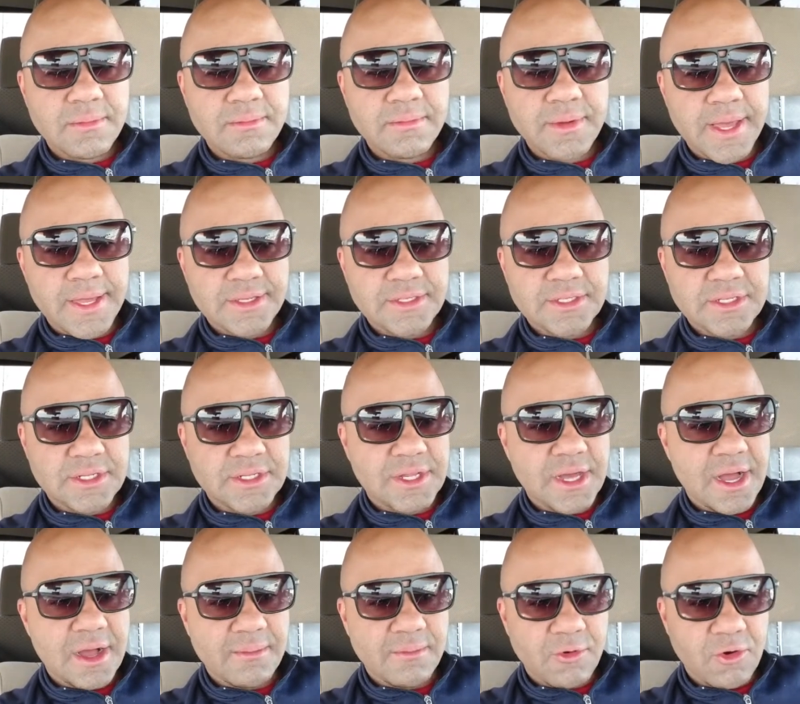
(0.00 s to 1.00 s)
SE
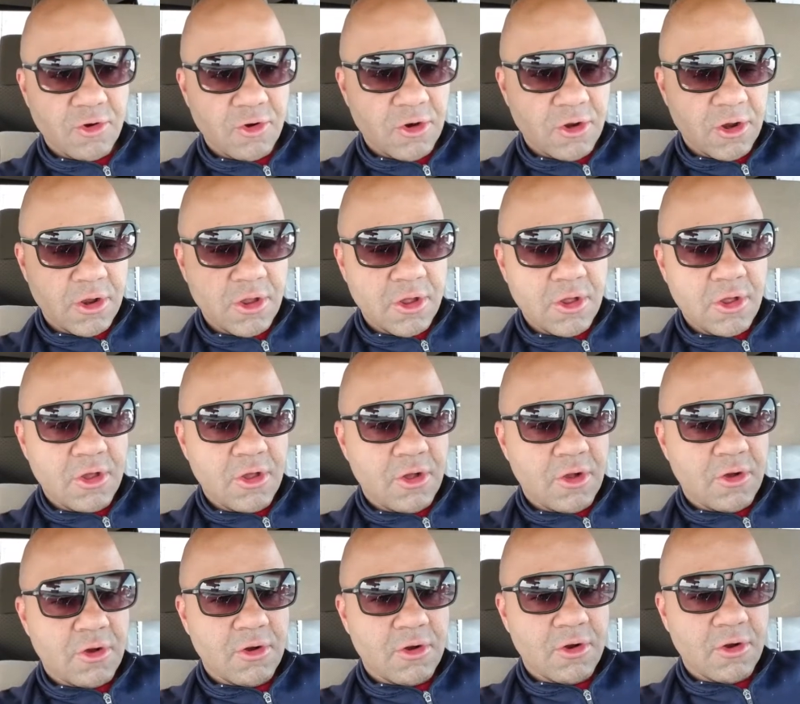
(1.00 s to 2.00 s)
Dom or
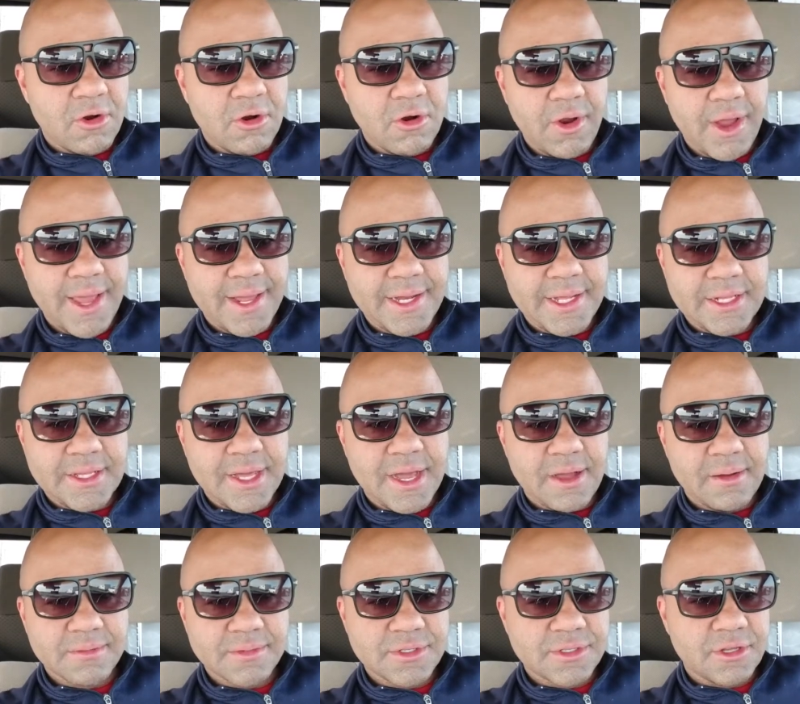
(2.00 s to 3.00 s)
any
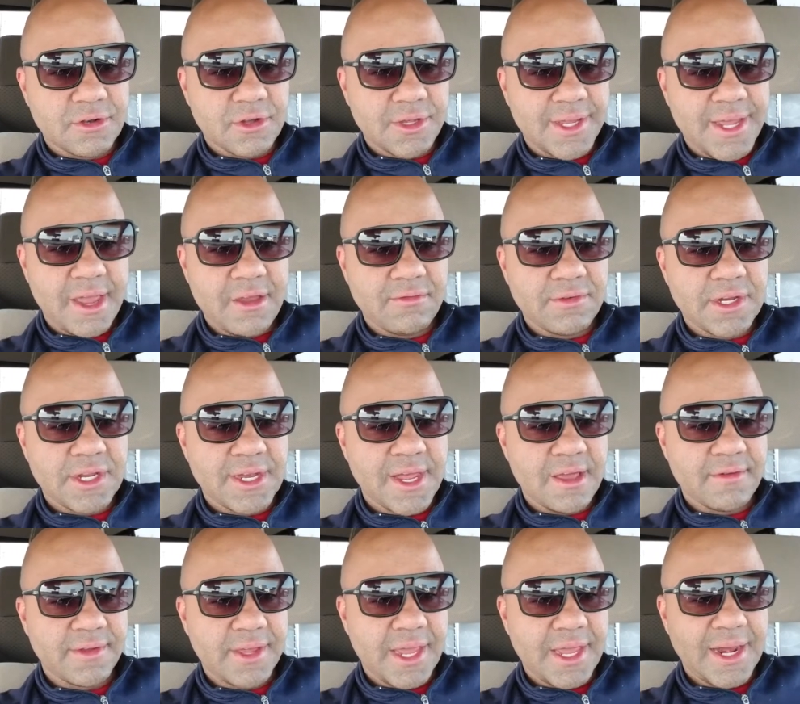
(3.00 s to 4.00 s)
DOMs, can't really
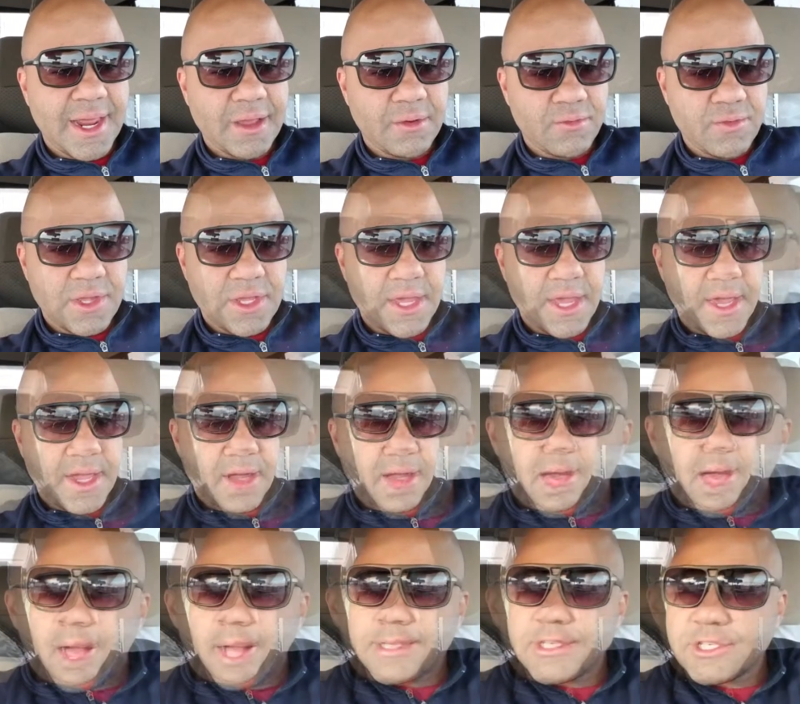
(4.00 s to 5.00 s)
navigate like we can.
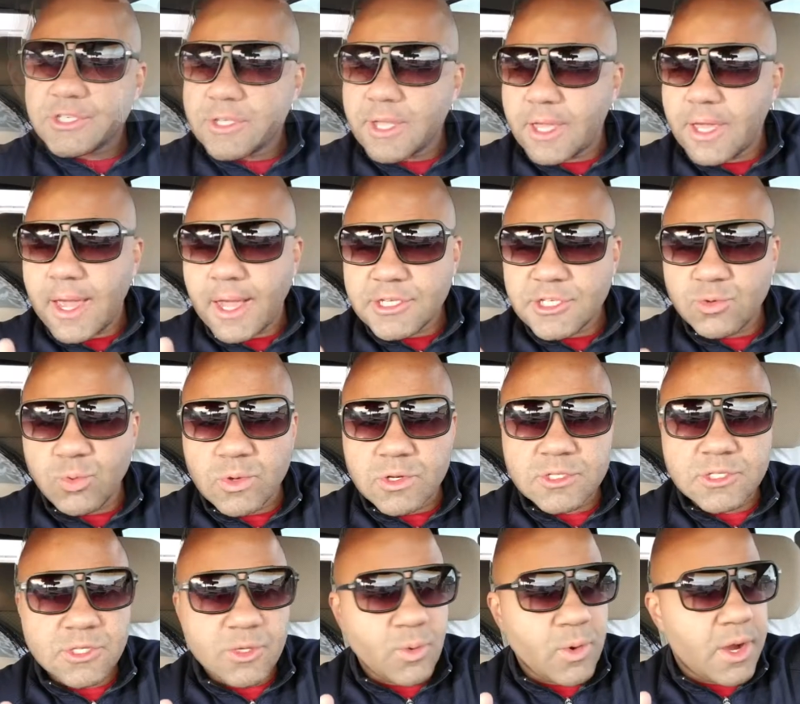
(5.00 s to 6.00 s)
I just wanted
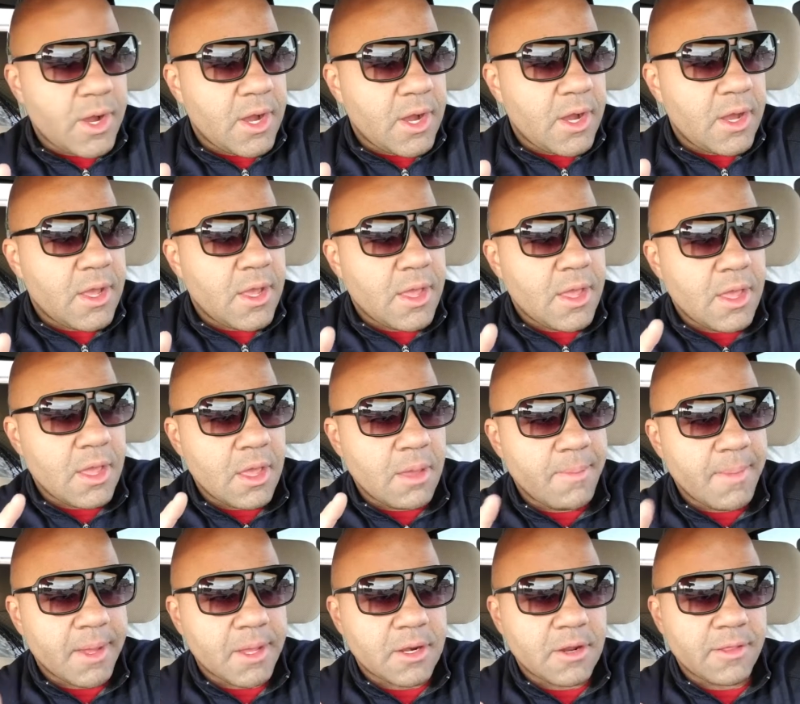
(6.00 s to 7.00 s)
to
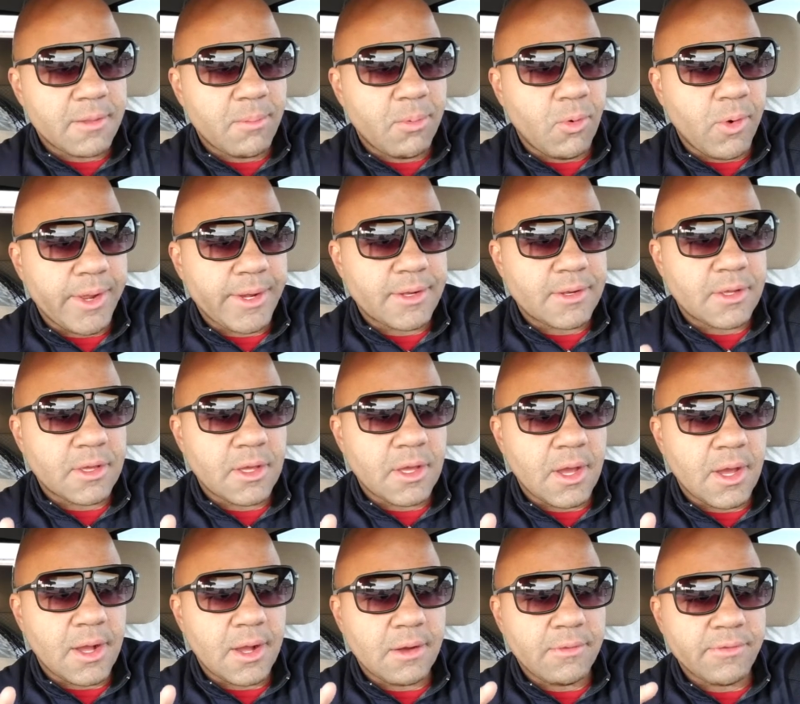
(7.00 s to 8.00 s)
make another point
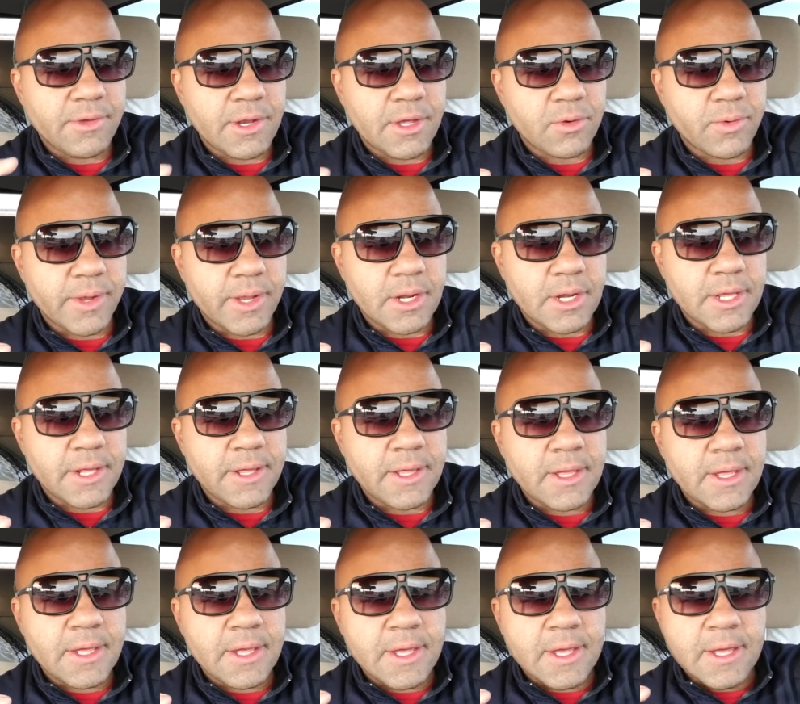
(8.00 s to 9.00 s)
really quickly.
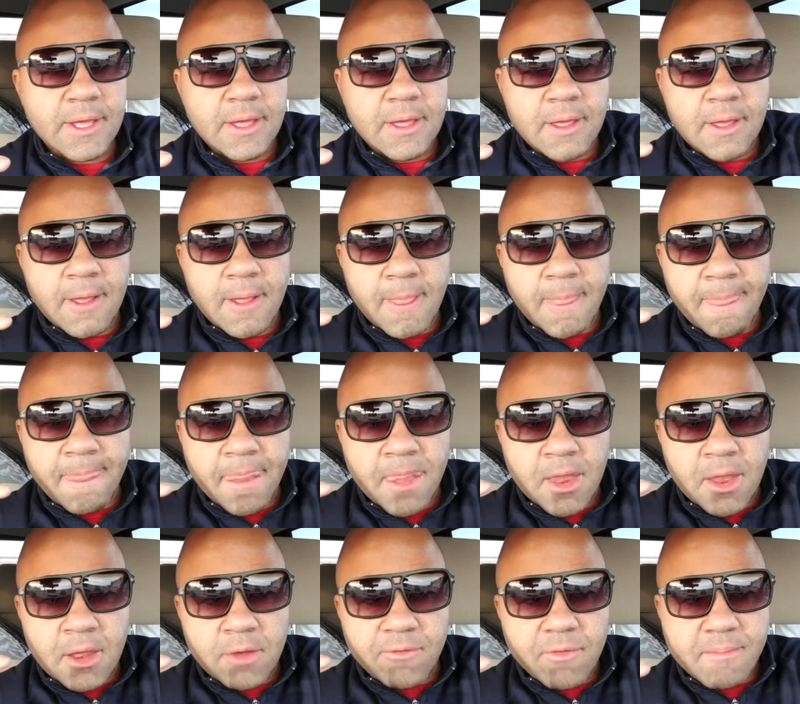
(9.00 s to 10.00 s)

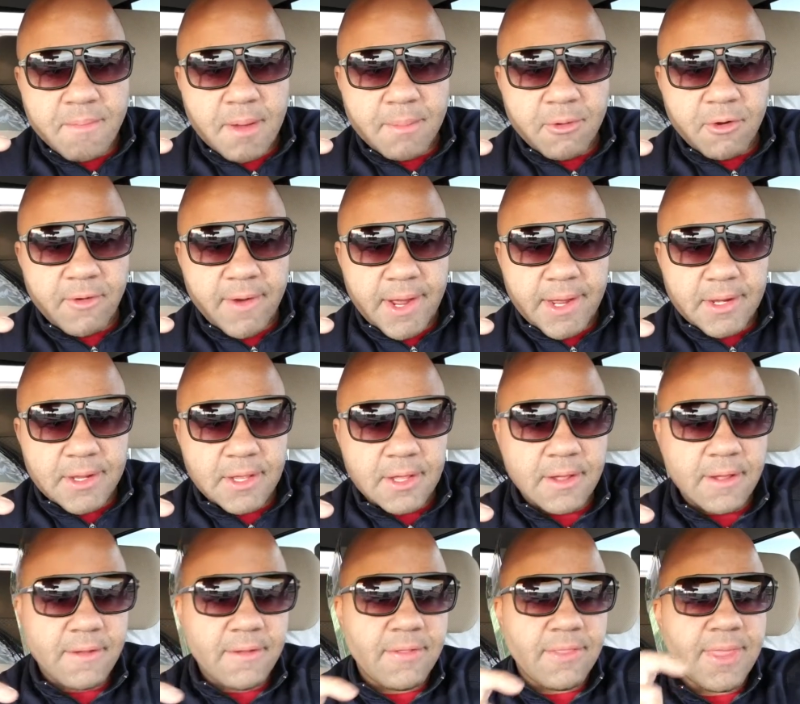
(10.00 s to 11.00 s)
Remember, right,
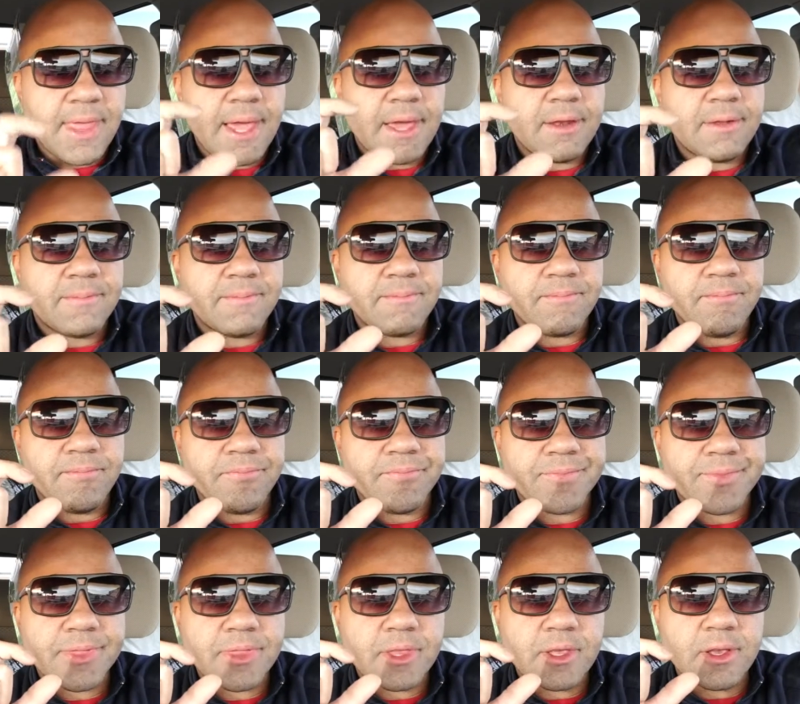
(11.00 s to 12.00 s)
that
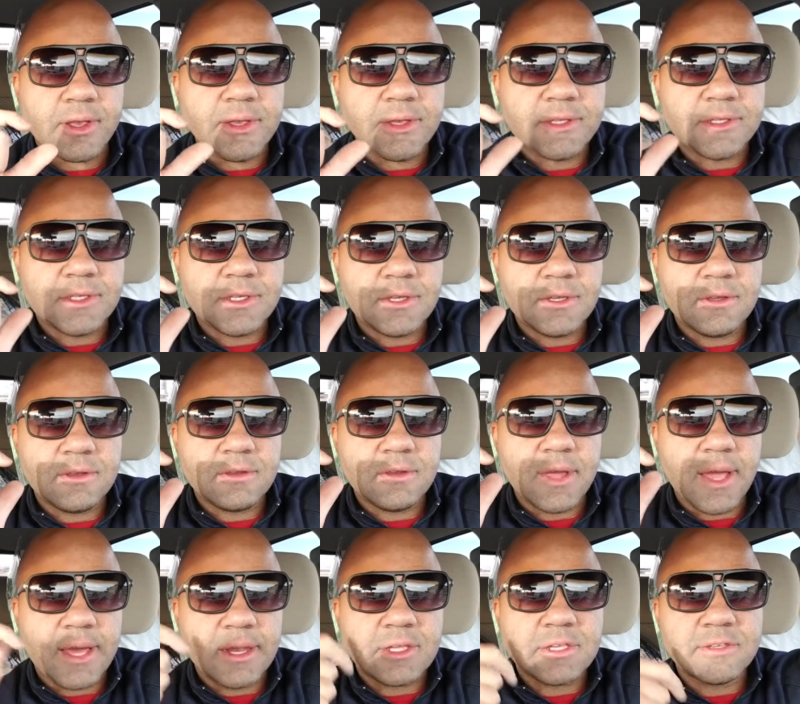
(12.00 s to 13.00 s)
you see,
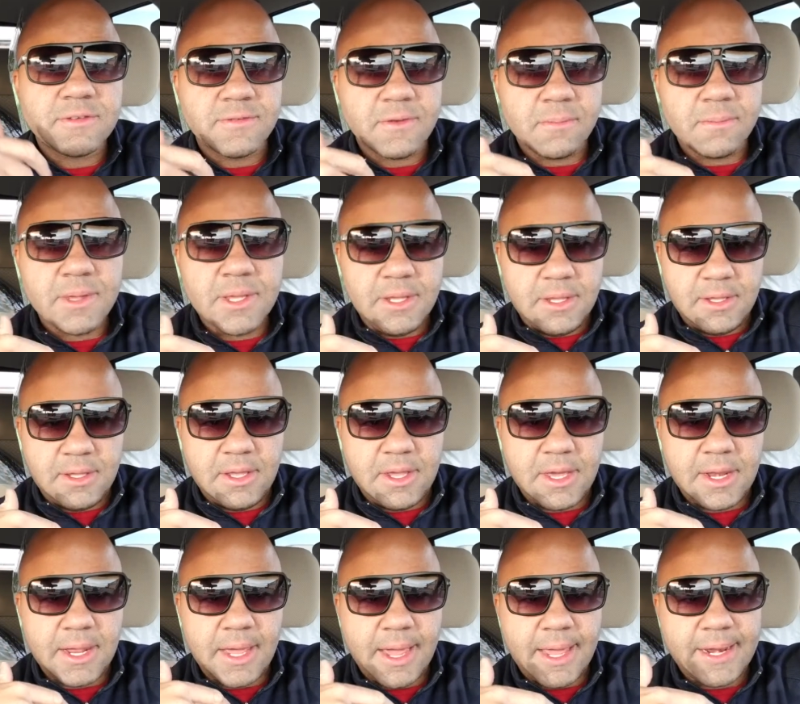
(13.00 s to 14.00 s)
at least for me,
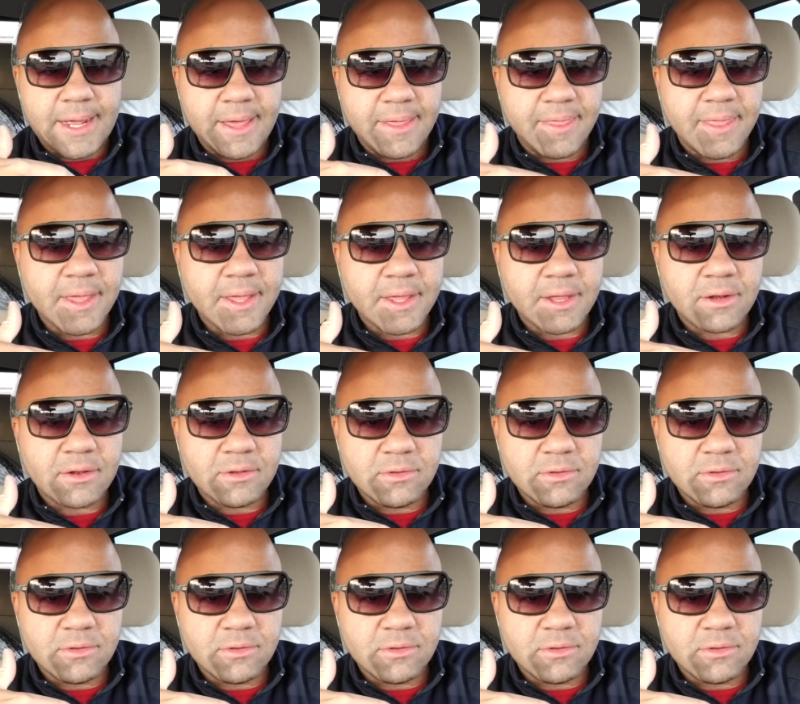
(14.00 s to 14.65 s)
and I think it